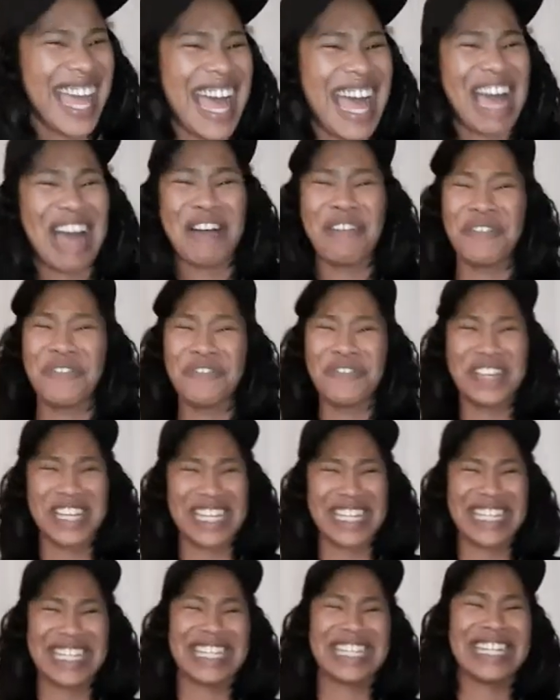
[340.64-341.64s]
I
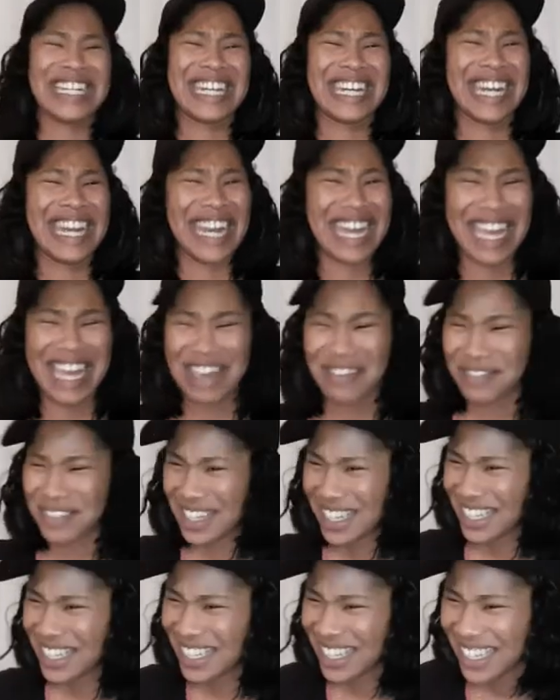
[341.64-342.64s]
fucking love
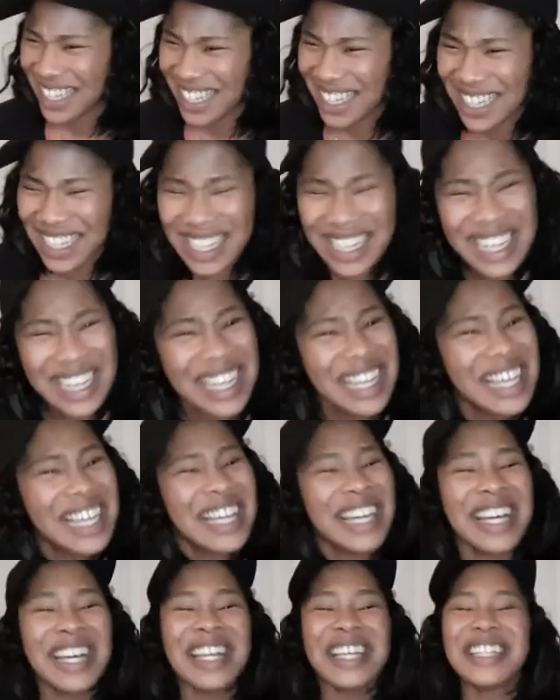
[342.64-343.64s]
it.
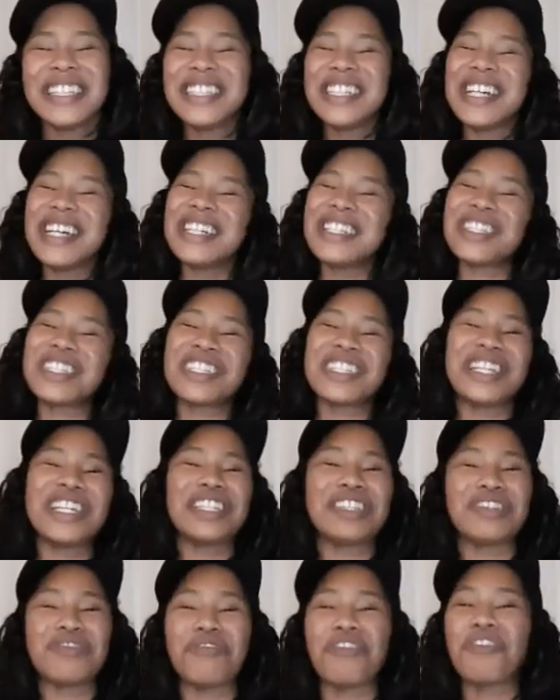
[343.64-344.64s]
This
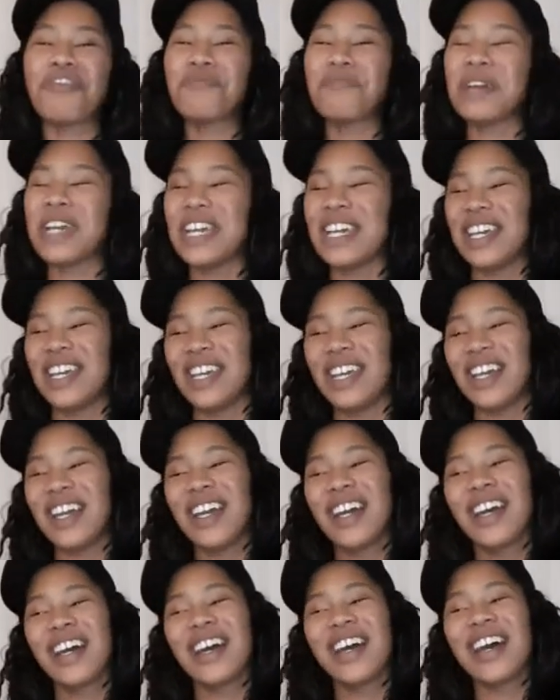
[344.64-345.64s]
shit threw me.
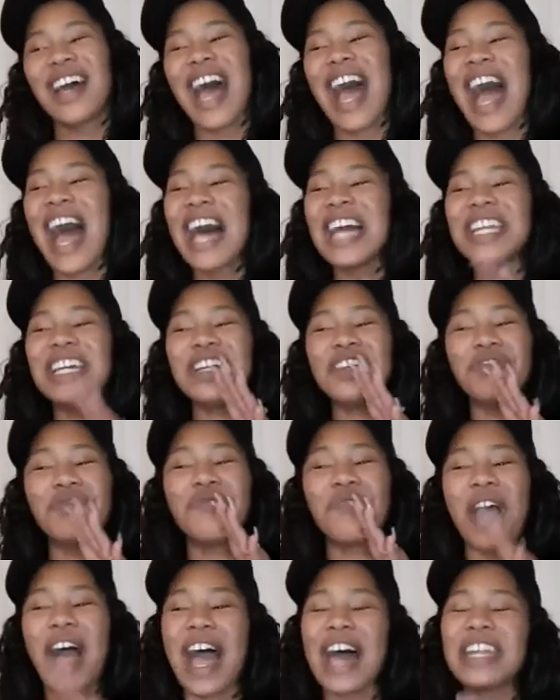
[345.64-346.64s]
I
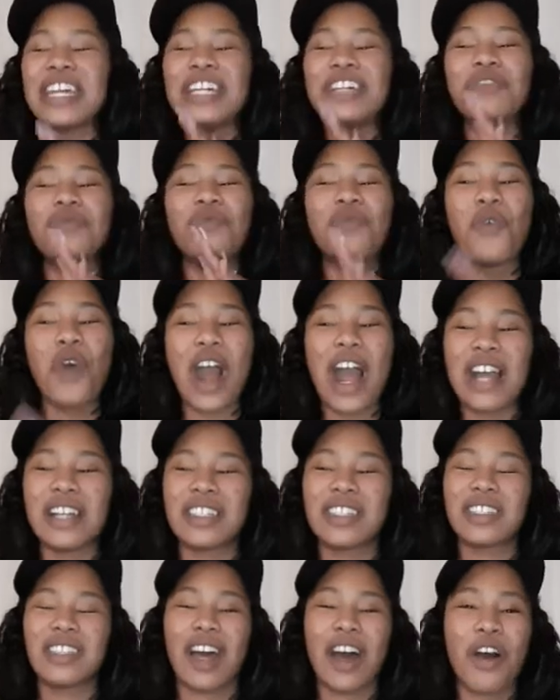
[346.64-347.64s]
didn't I didn't
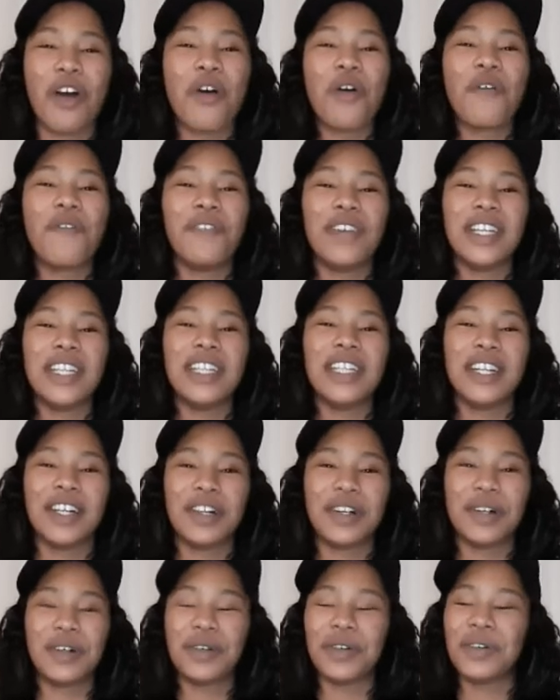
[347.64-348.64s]
watch the whole
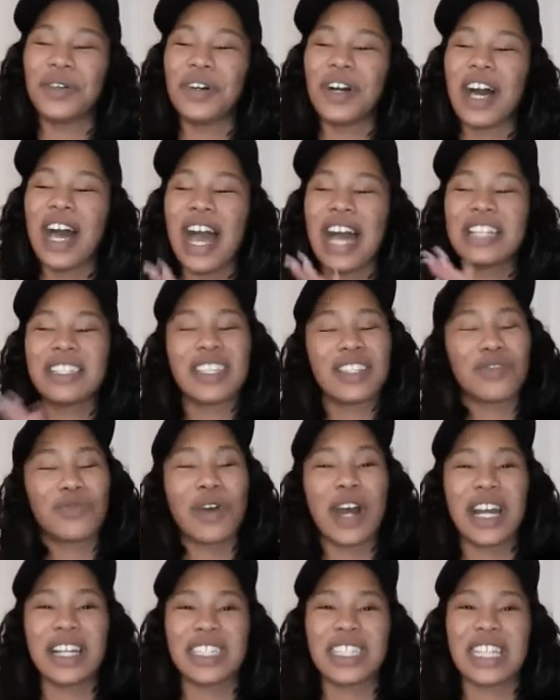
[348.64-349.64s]
video. I just
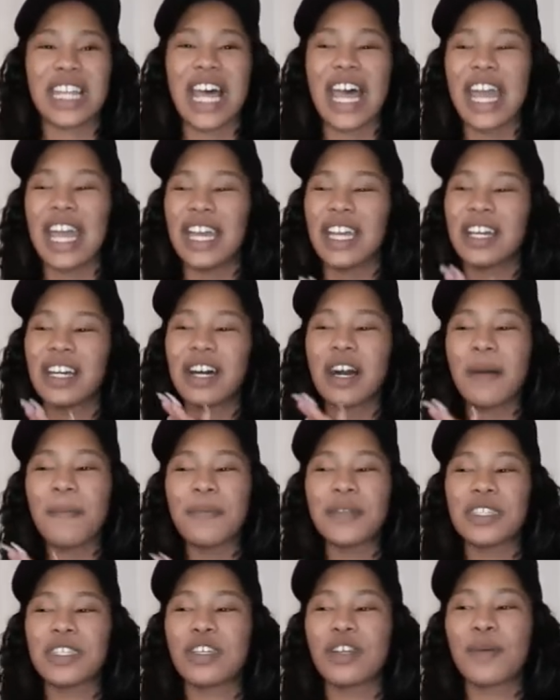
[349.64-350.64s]
watched, like, up
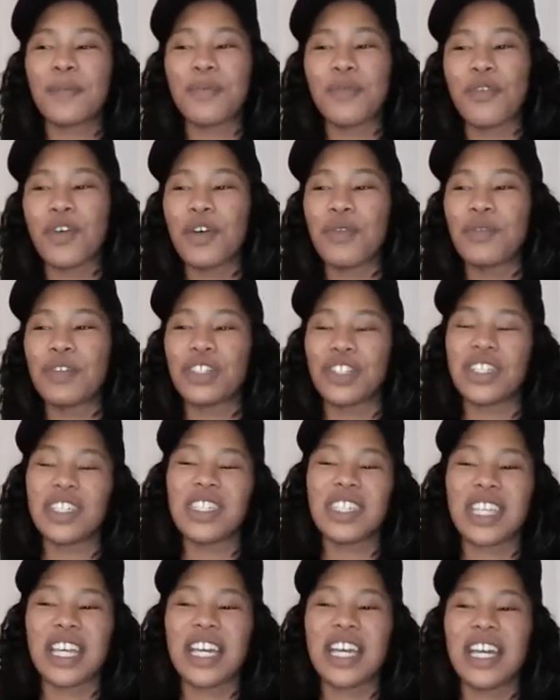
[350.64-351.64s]
until the point where she
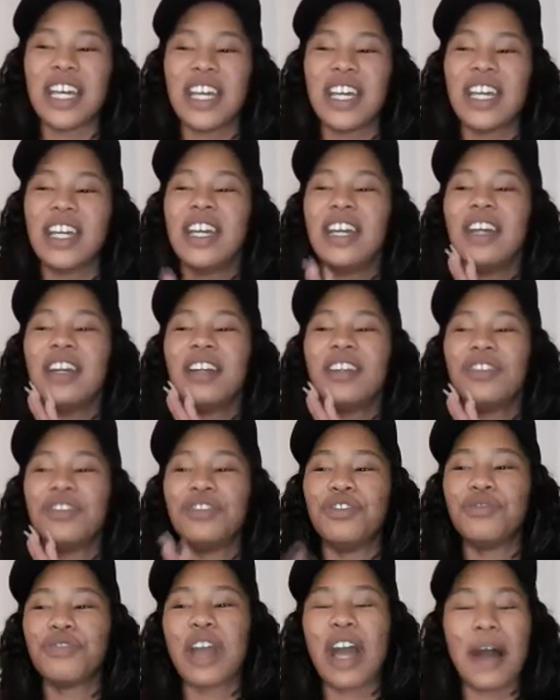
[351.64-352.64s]
said,
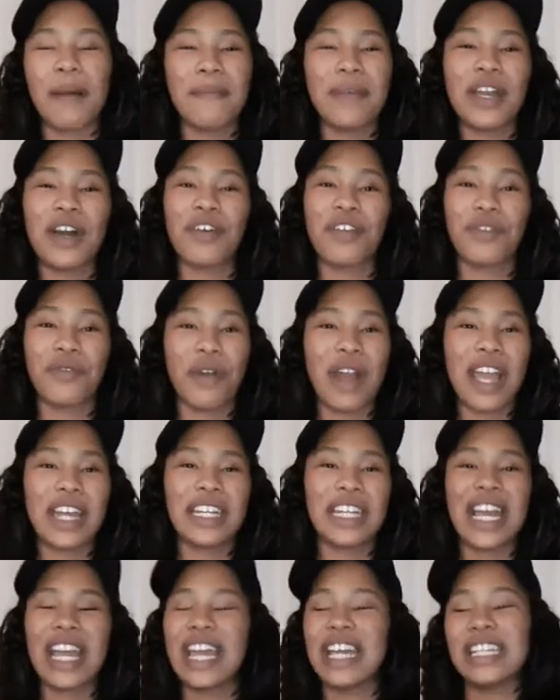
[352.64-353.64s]
you got me on the right
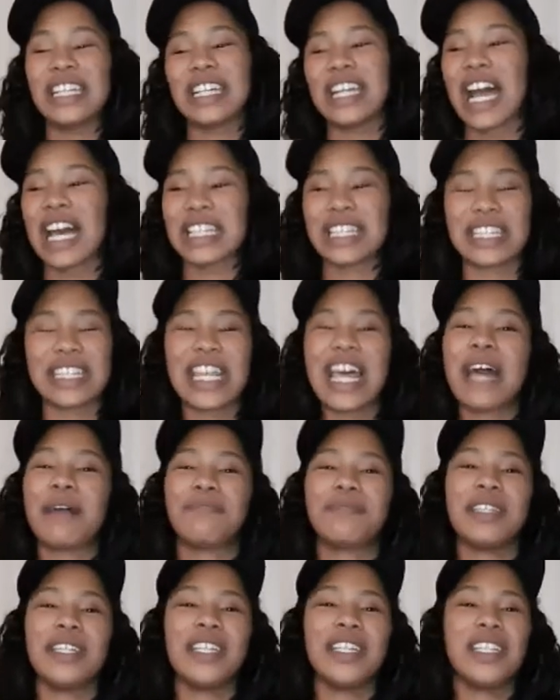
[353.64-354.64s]
day. Then I
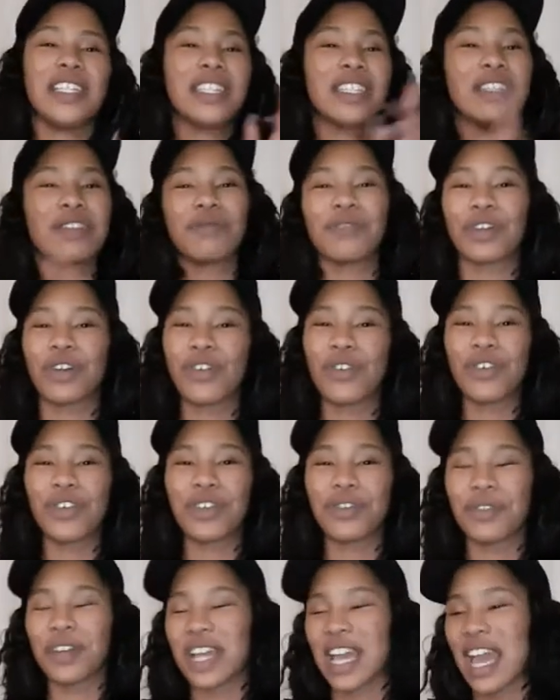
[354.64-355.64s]
stopped it to record
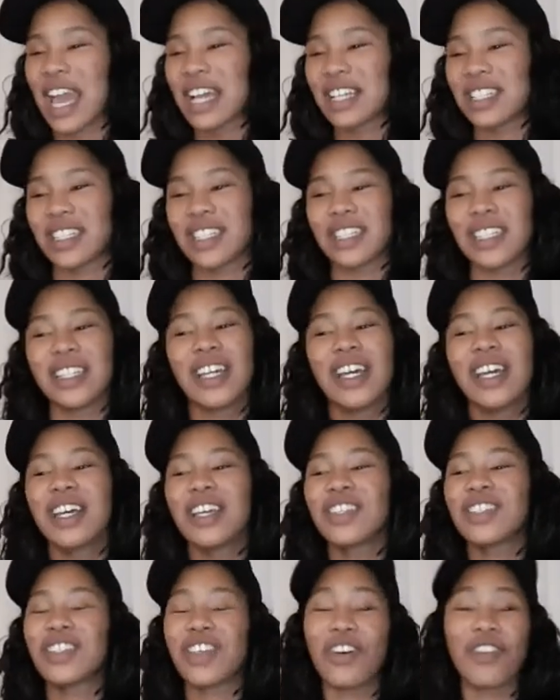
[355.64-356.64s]
the reaction.
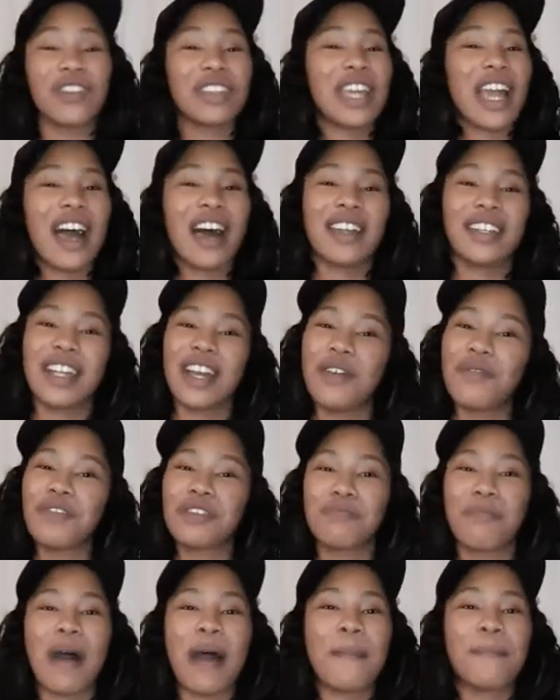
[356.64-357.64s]
So, y'all, that
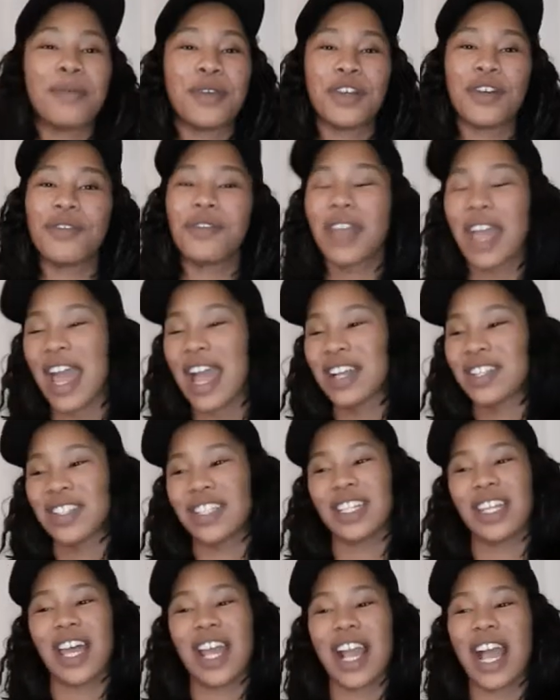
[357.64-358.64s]
was my pure
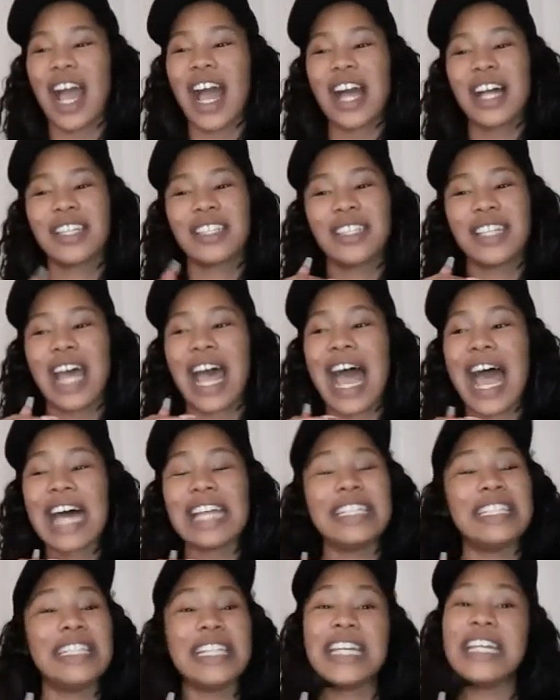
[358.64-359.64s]
reaction. Like, I
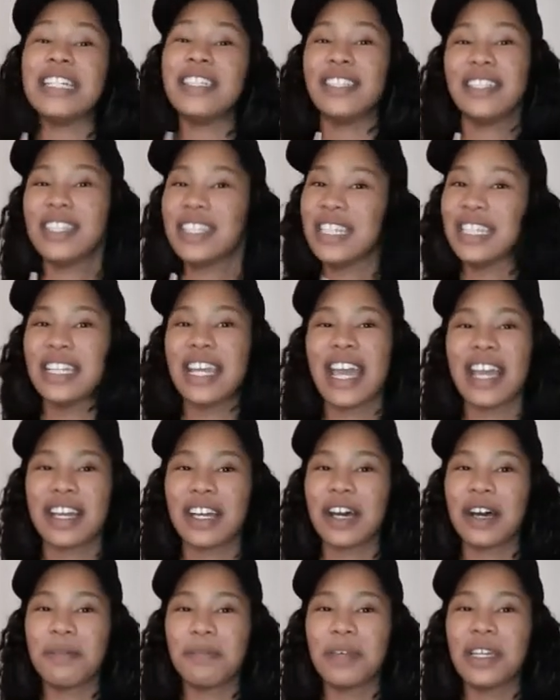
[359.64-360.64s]
I didn't see that
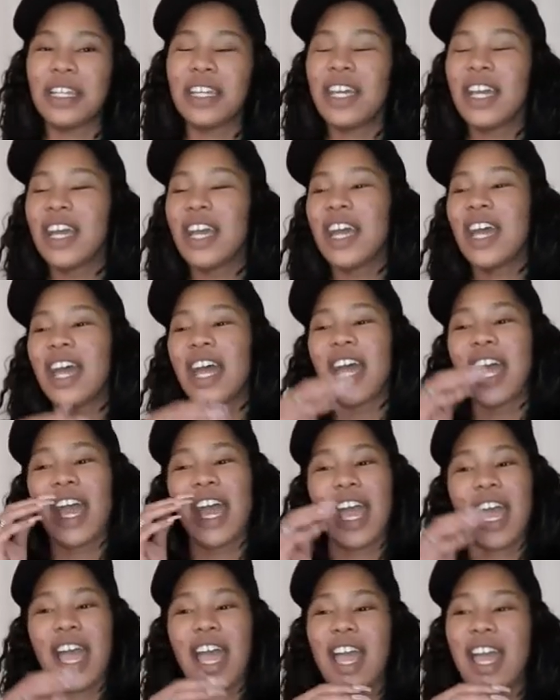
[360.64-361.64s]
coming.
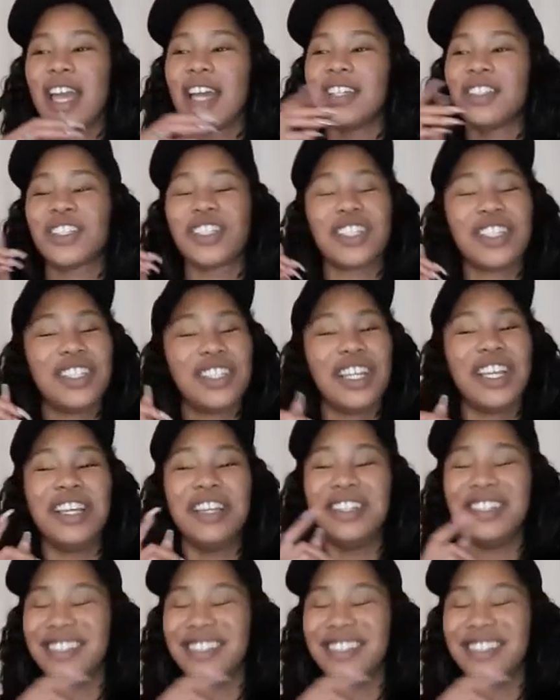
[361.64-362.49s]
And she,